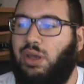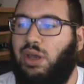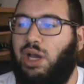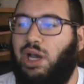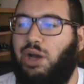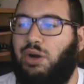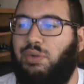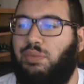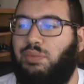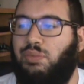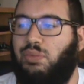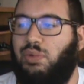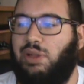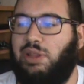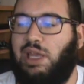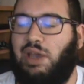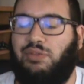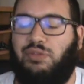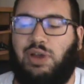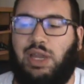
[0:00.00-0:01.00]
Won
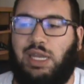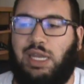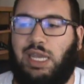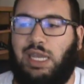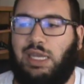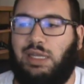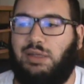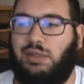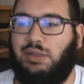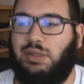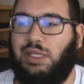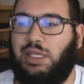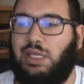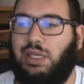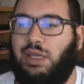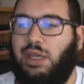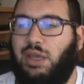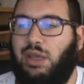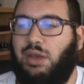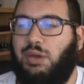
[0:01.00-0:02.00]
that fight
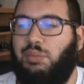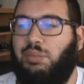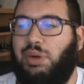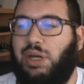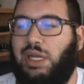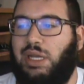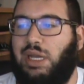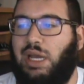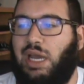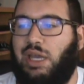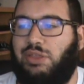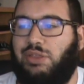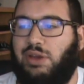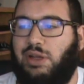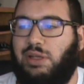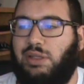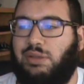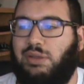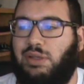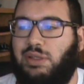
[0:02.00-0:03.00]
handily, but I
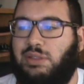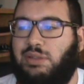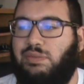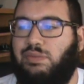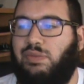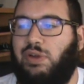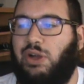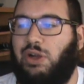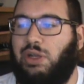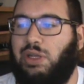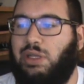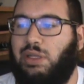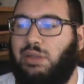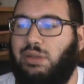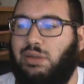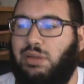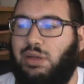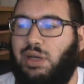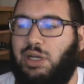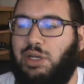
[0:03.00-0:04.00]
thought he looked
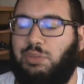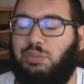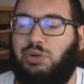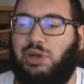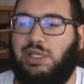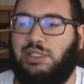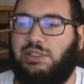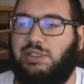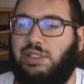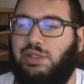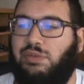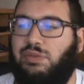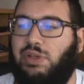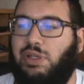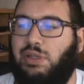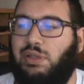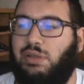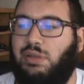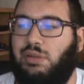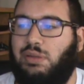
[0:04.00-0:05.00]
very unimpressive
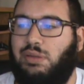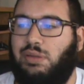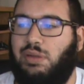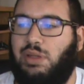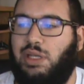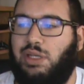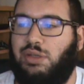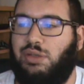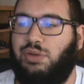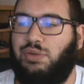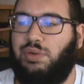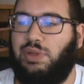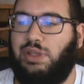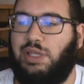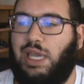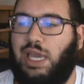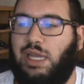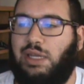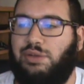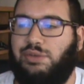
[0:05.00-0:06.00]
in doing
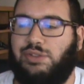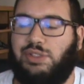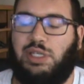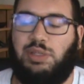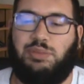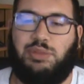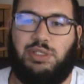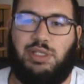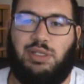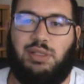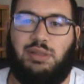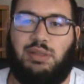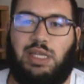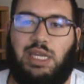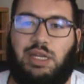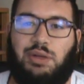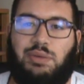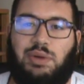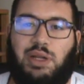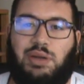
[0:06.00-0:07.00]
that. He was able to
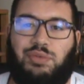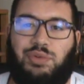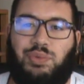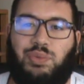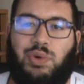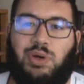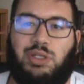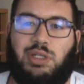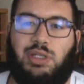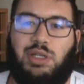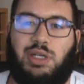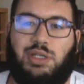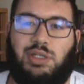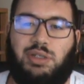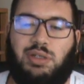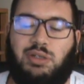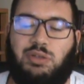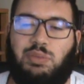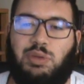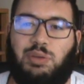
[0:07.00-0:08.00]
land whatever he wanted on
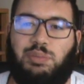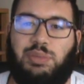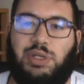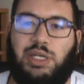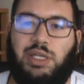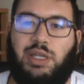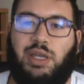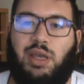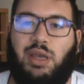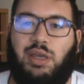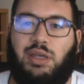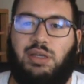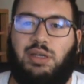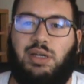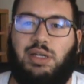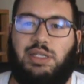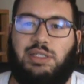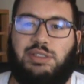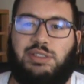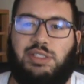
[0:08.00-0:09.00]
Dober, but
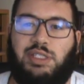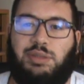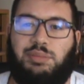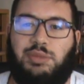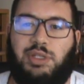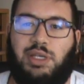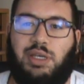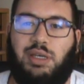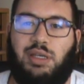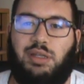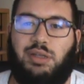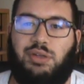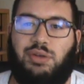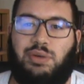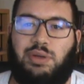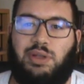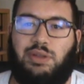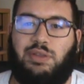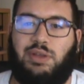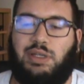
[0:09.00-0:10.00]
couldn't seem to
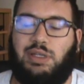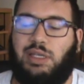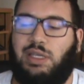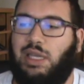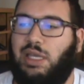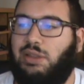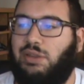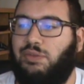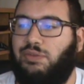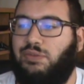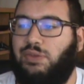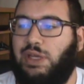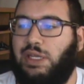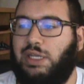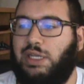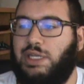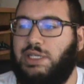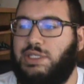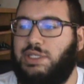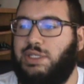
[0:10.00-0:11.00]
do anything to get the
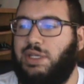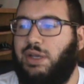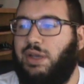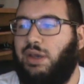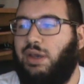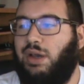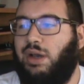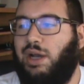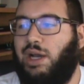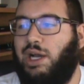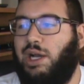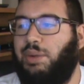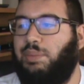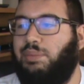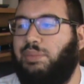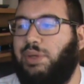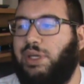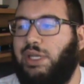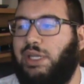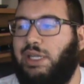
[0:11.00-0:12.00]
finish.
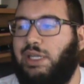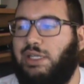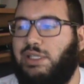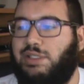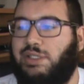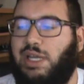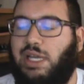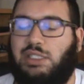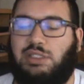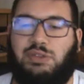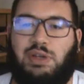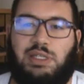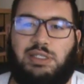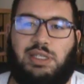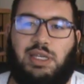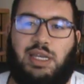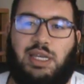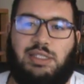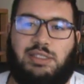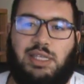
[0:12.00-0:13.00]
But in his next fights
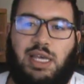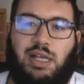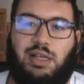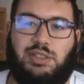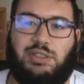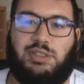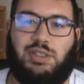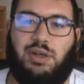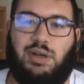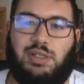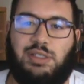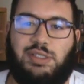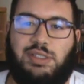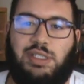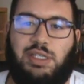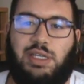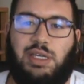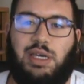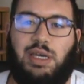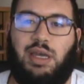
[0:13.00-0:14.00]
against Alex
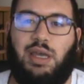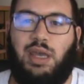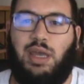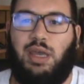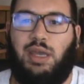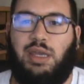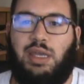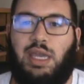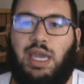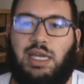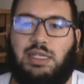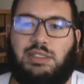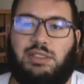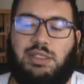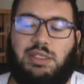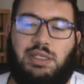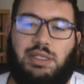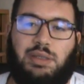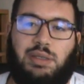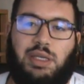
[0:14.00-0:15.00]
Garcia,
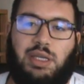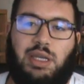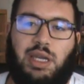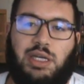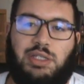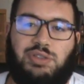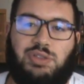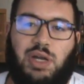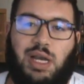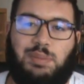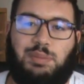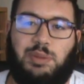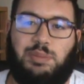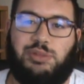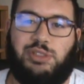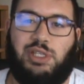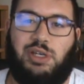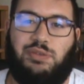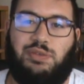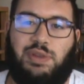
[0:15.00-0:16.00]
he got dropped
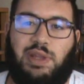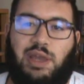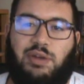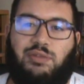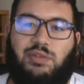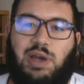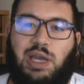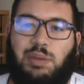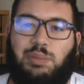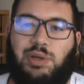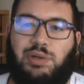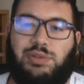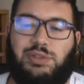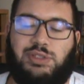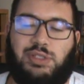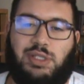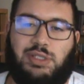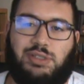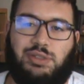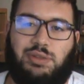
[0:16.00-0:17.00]
himself in that fight, but
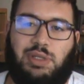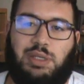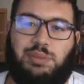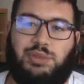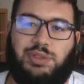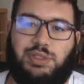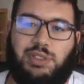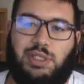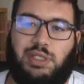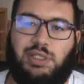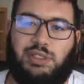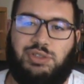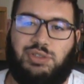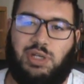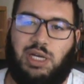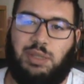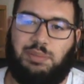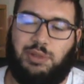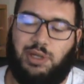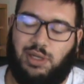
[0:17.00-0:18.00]
was also able to
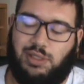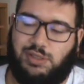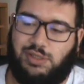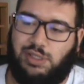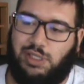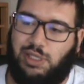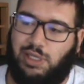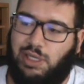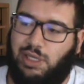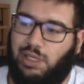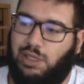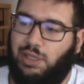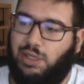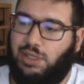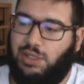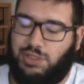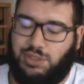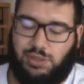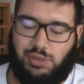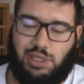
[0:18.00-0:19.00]
drop Garcia,
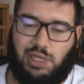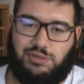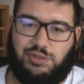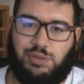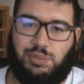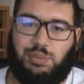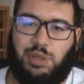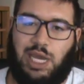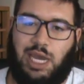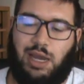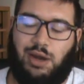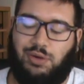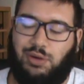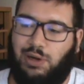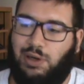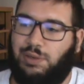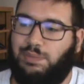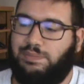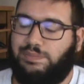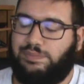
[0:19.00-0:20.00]
showed off some
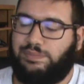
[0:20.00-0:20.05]
power,